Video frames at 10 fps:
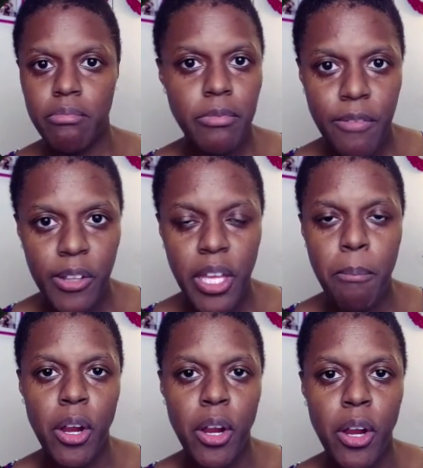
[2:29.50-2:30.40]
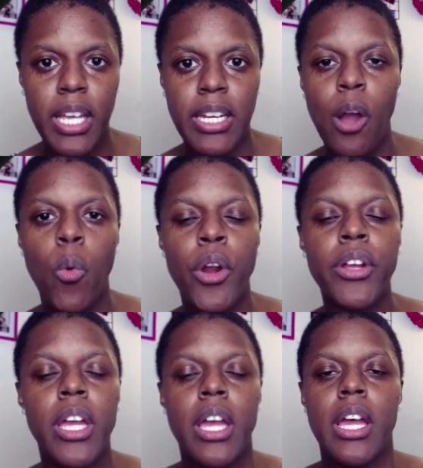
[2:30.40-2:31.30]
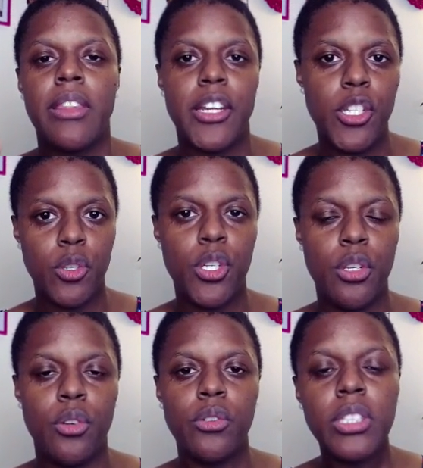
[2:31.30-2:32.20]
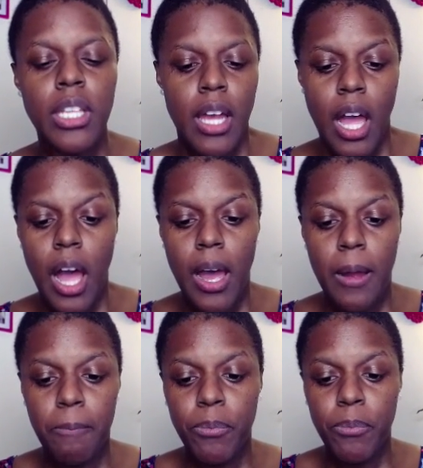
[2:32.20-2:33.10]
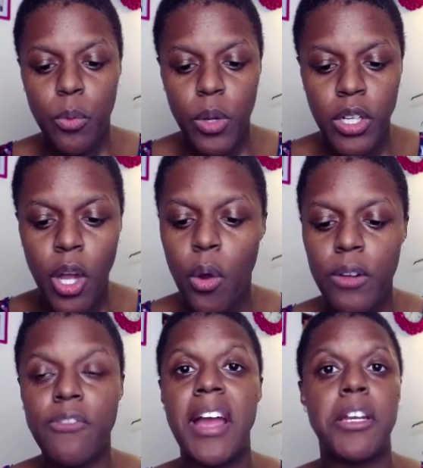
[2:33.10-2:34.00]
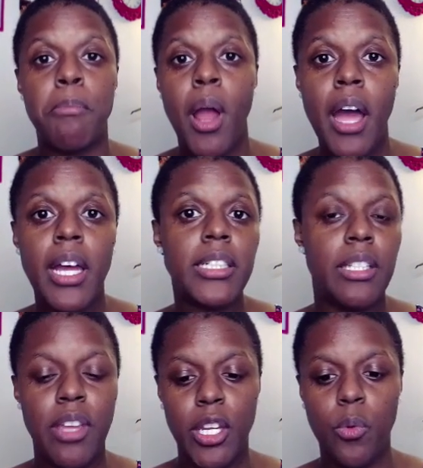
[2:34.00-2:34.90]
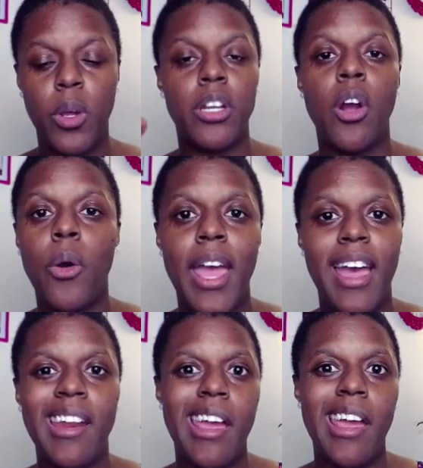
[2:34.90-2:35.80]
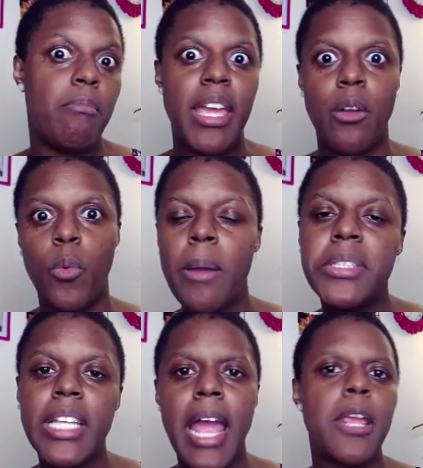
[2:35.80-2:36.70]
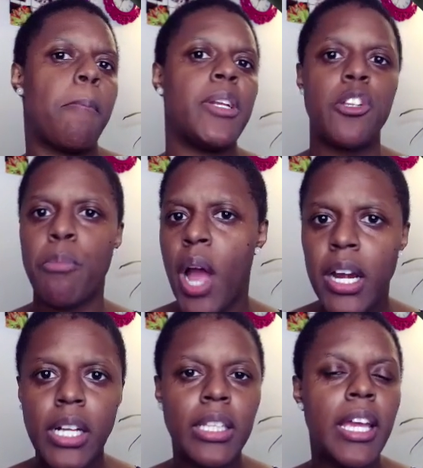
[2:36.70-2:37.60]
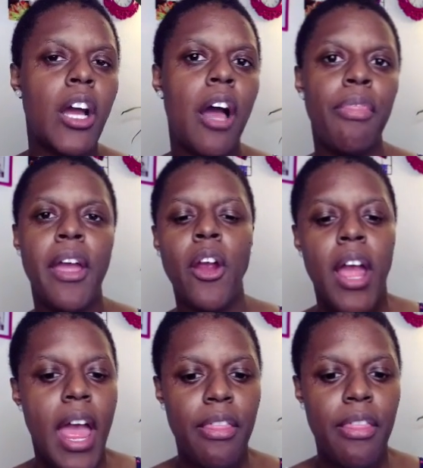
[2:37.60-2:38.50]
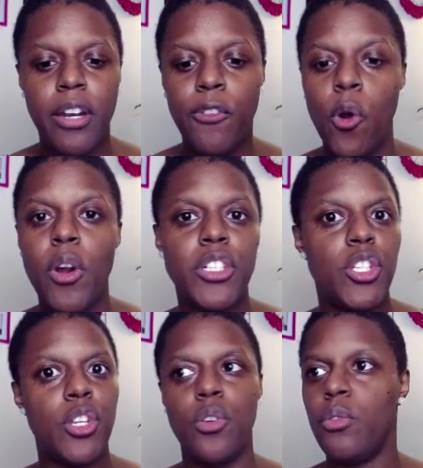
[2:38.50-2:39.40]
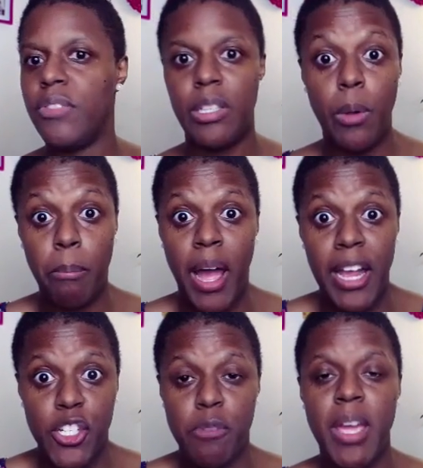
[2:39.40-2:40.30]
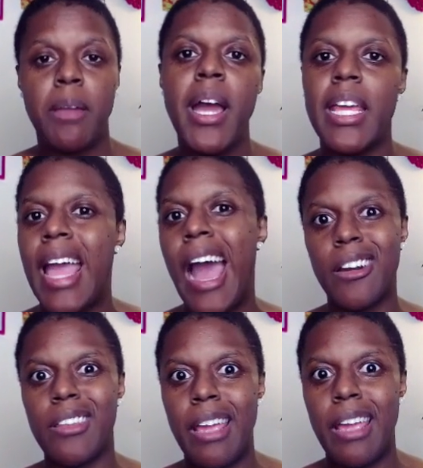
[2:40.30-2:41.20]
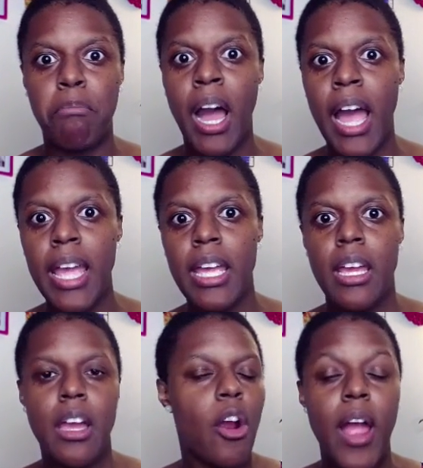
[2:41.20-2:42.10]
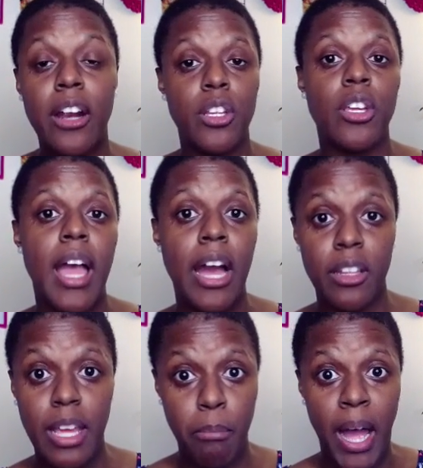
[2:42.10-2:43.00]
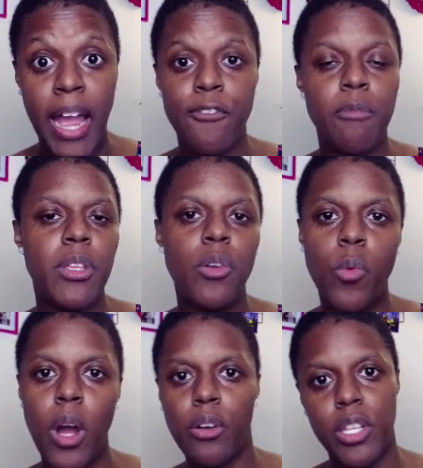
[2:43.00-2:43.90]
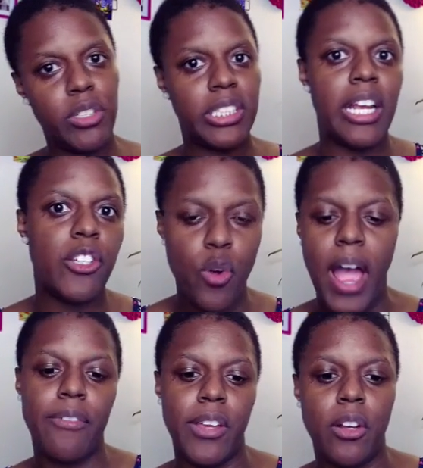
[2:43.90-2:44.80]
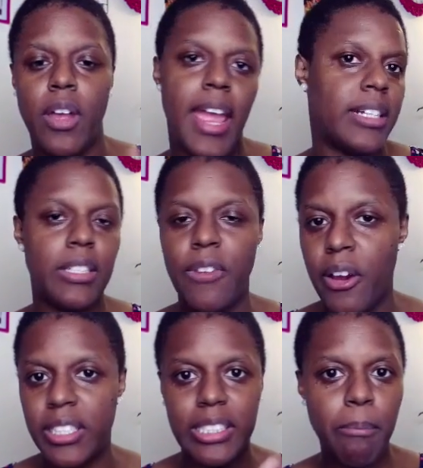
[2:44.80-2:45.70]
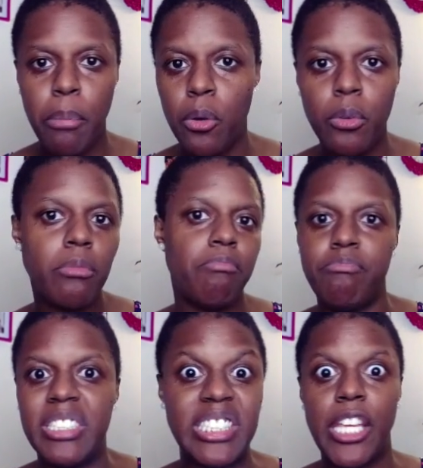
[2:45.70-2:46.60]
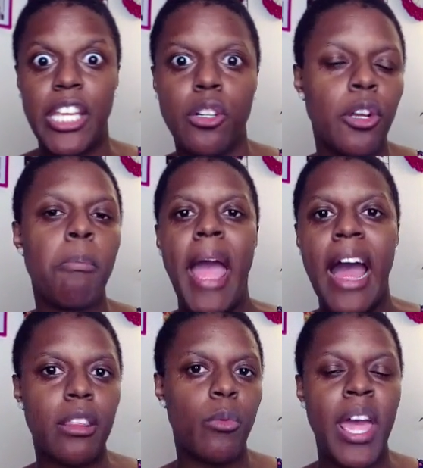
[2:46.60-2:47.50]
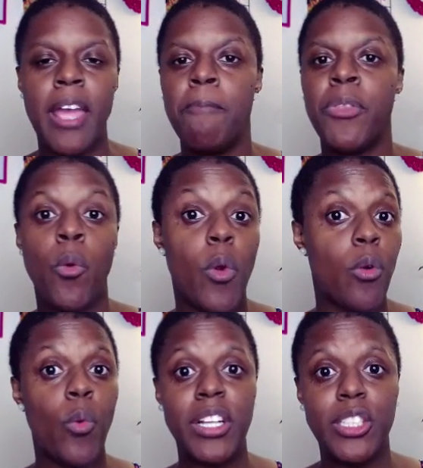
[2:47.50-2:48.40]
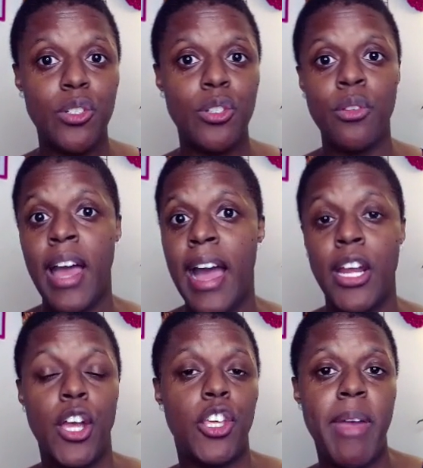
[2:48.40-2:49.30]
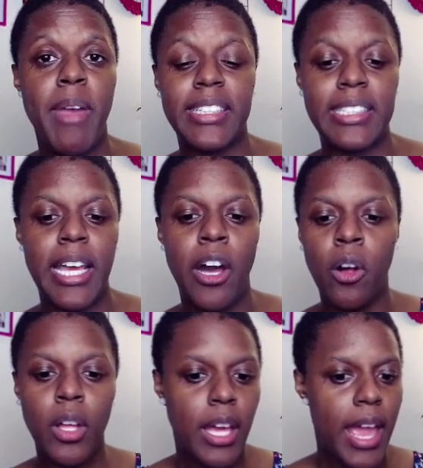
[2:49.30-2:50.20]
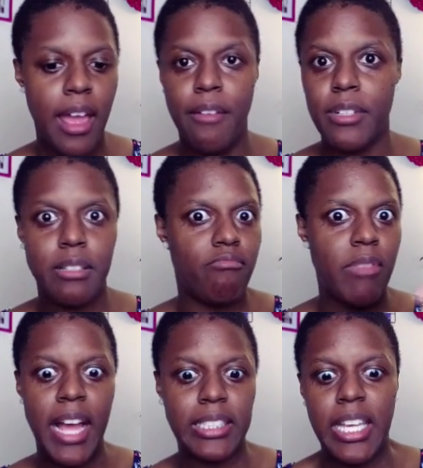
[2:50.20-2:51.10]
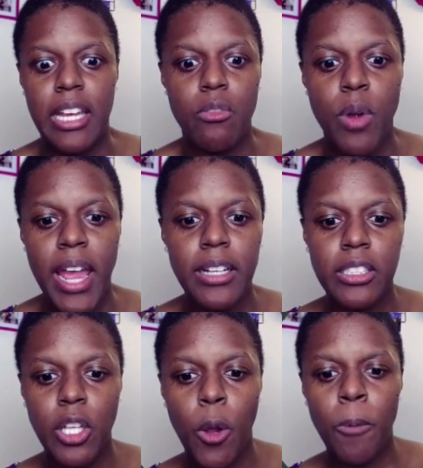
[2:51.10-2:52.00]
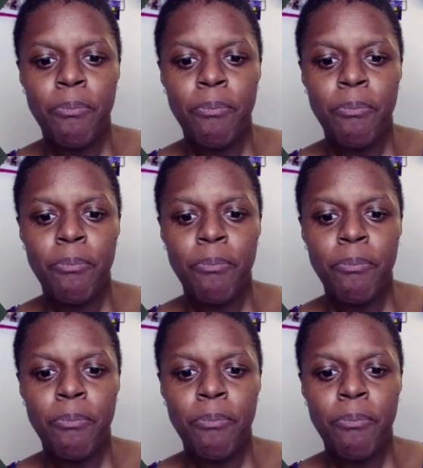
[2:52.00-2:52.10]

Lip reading: affiliate marketing network that you choose. You would go and find a product, then you would go ahead and make a website, you put your product link on there, and then of course if someone buys, you make money. How do they buy, or how do they buy from you? Well, you send traffic, okay? It's a very simple, singular pathway where once you do that, you make a sale and that's it, right? So